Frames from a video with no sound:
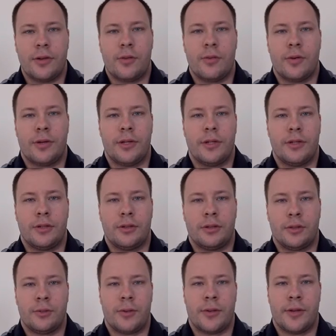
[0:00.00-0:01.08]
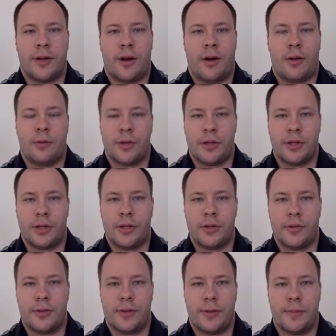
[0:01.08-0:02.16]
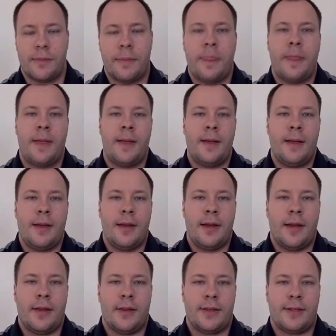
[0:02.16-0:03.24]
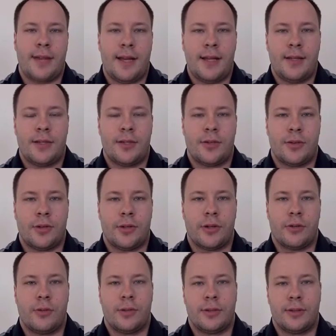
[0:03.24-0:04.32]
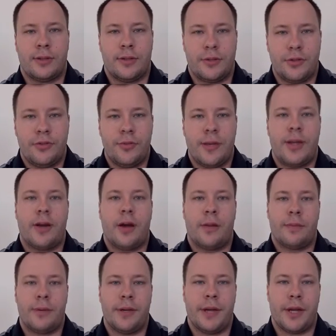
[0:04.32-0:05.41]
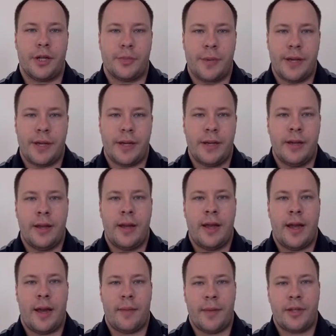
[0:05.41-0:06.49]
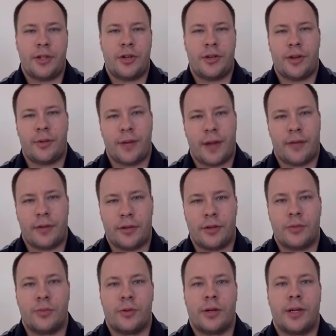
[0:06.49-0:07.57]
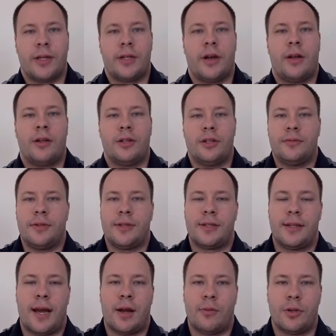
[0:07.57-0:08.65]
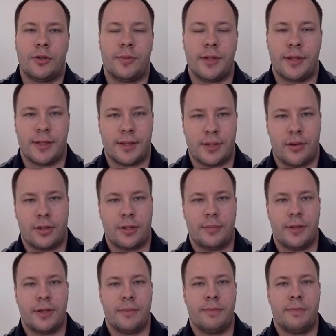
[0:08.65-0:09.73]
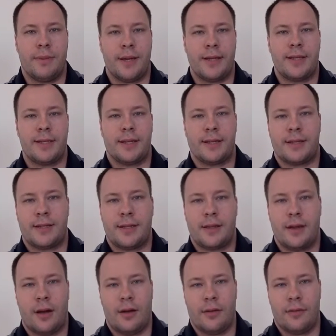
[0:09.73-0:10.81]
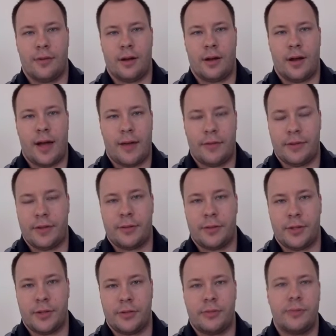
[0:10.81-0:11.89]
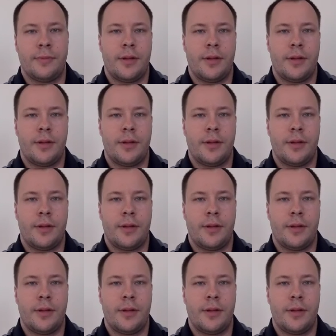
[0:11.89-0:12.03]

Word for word: don't worry, you'll learn what they are and what you can do with them. In the second tutorial, we'll zoom in on PHP and make sure that we have a good working knowledge of this language because it's going to be the basics of uh, everything we do.